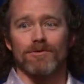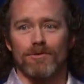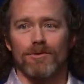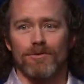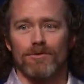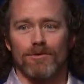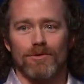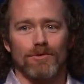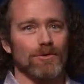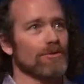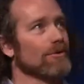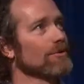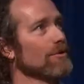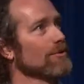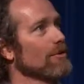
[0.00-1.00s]
Tuk, tuk, tuk, tuk, tuk,
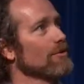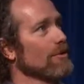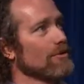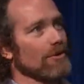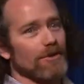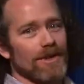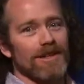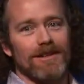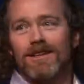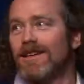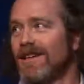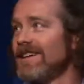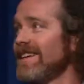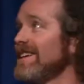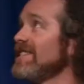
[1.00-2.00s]
tuk, tuk, tuk, tuk, tuk. And
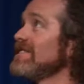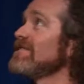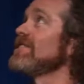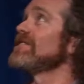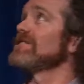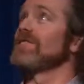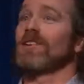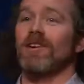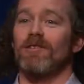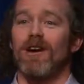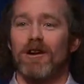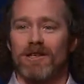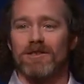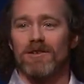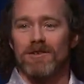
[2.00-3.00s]
he just starts looking
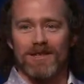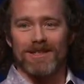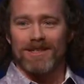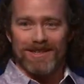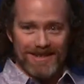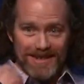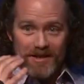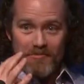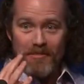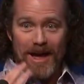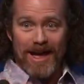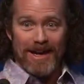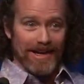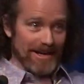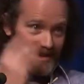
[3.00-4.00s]
around. You can see the
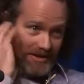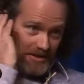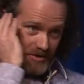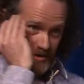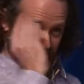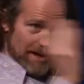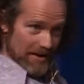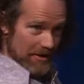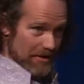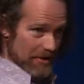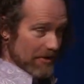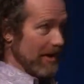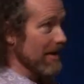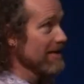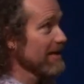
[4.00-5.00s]
panic. He starts tearing
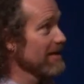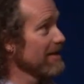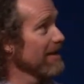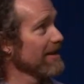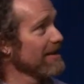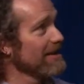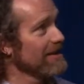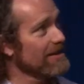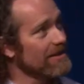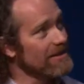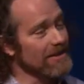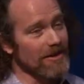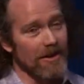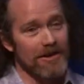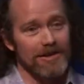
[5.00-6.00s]
across
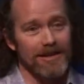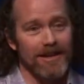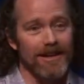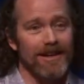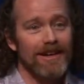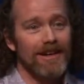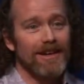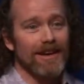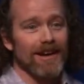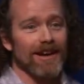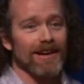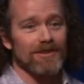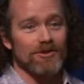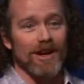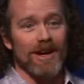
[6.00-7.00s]
the Arctic,
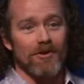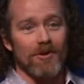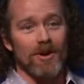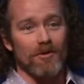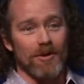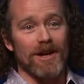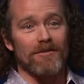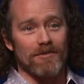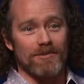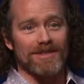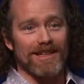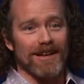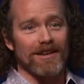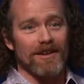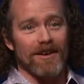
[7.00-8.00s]
trying to run away from this
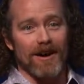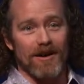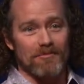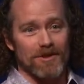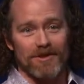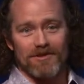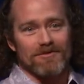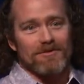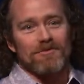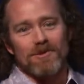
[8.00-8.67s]
helicopter.